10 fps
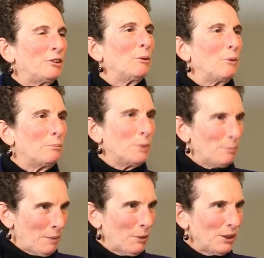I want, put
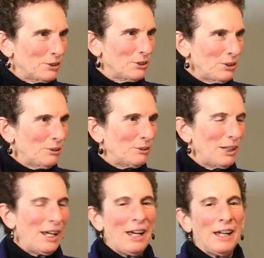my mind to do.
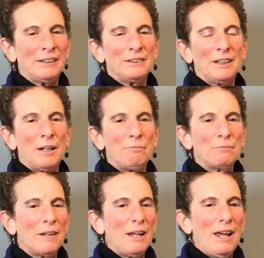
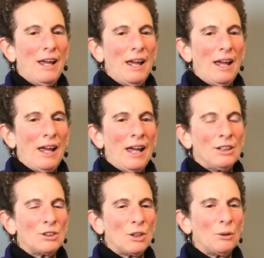And
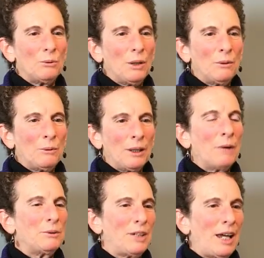so when I
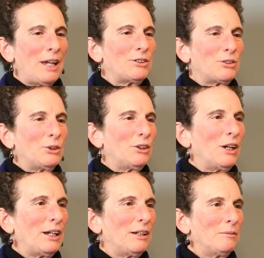was asked, could
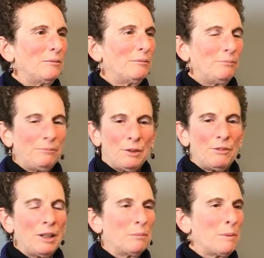I
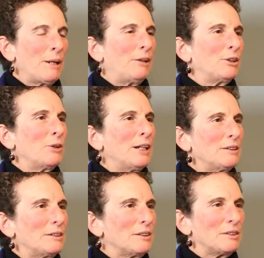develop a
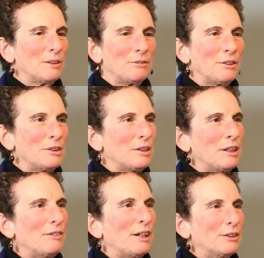paratransit system for the city
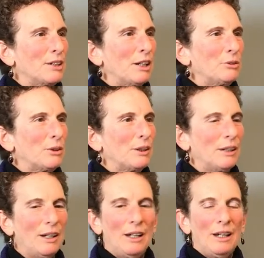of Alexandria,
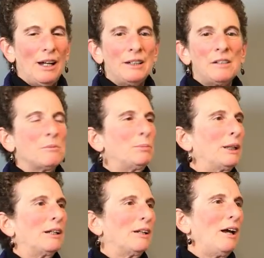I didn't even
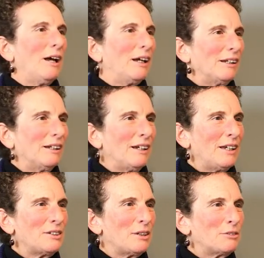blink an eye.
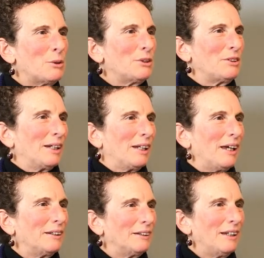I said, of course I
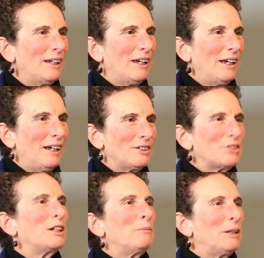can.
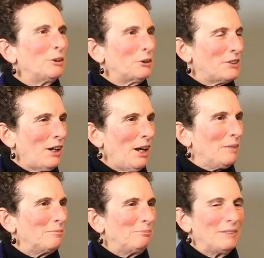Just give me a little time.